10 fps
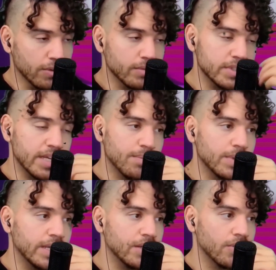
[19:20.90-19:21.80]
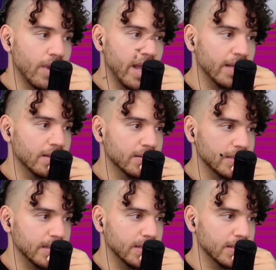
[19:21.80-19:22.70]
deeply ingrained
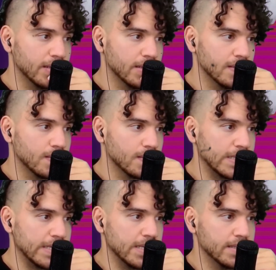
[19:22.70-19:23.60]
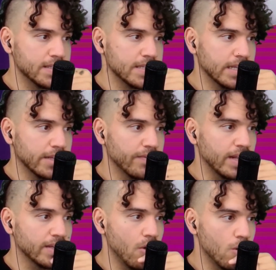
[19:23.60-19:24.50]
in the Silicon
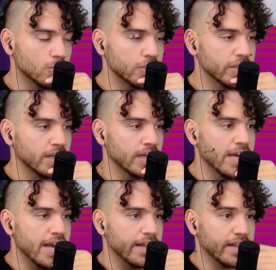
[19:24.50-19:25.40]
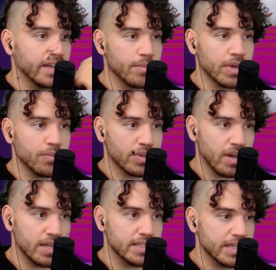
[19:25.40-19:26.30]
Valley culture, and they're coming up with
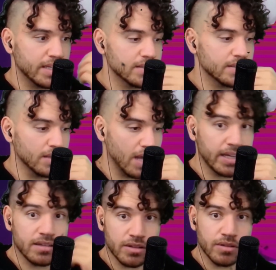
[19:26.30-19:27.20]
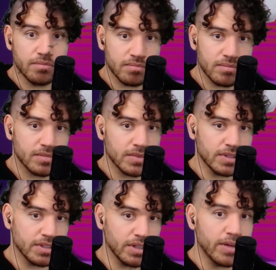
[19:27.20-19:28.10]
ideas like, you know,
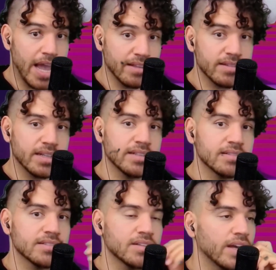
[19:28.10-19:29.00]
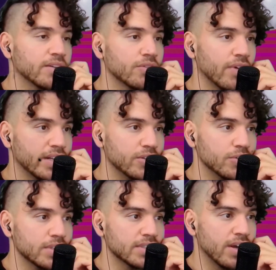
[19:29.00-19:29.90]
exiting society or creating
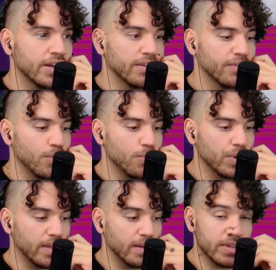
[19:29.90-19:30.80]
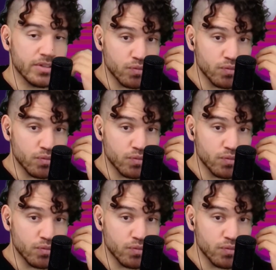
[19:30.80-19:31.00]
new societies from within. This is